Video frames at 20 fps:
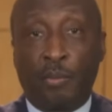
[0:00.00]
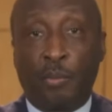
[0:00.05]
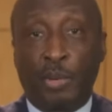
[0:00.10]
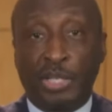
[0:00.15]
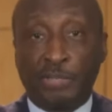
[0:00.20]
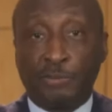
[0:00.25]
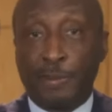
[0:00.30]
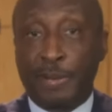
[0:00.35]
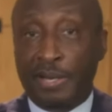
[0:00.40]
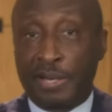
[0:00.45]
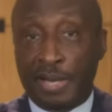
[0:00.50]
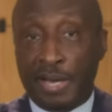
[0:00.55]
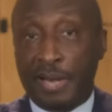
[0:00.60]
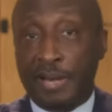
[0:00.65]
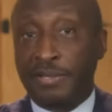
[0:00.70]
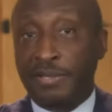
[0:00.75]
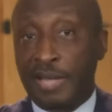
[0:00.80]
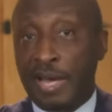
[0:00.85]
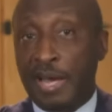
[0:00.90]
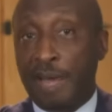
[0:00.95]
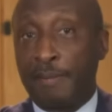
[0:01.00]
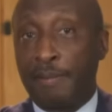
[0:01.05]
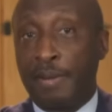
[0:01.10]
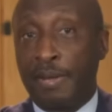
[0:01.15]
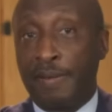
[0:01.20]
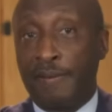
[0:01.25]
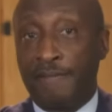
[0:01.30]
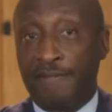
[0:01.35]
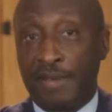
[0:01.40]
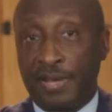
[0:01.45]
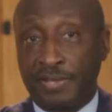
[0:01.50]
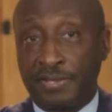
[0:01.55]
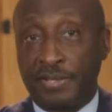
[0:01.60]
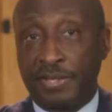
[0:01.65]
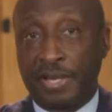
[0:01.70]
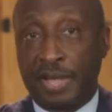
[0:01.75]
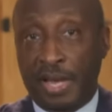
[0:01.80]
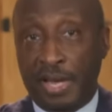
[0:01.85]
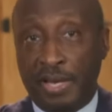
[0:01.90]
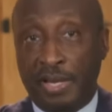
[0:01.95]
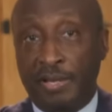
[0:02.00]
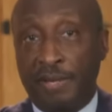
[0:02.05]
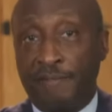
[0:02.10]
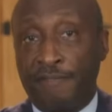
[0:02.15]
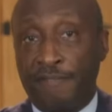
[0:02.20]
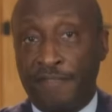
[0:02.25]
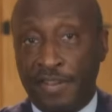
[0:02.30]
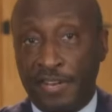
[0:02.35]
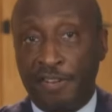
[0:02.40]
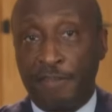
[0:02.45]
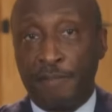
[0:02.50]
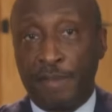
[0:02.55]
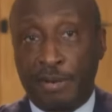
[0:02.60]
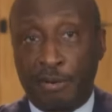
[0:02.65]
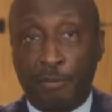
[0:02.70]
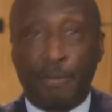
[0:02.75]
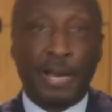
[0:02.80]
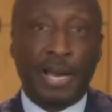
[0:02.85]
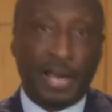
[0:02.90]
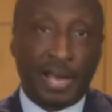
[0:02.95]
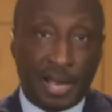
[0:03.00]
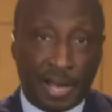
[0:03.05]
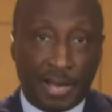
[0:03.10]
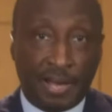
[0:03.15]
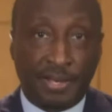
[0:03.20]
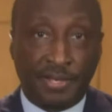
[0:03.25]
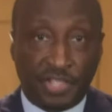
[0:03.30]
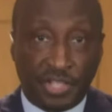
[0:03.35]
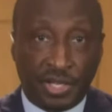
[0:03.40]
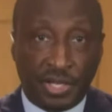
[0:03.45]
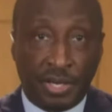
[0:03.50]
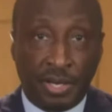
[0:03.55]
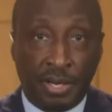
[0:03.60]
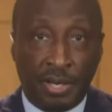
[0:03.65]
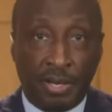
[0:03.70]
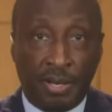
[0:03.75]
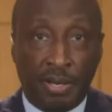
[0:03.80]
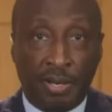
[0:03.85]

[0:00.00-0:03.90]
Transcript: we spent a lot of time investigating the fundamental biology